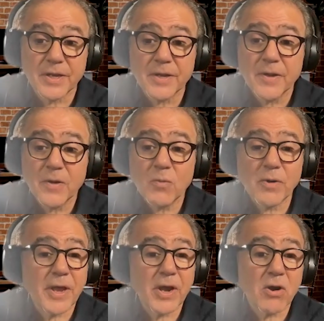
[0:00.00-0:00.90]
where they
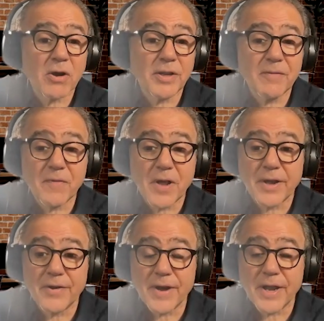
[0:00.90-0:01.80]
hardly fired
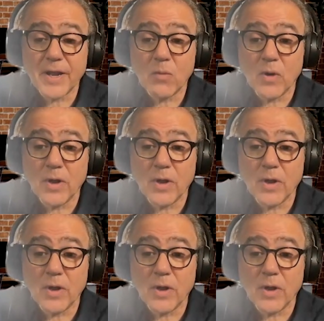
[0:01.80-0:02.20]
anyone.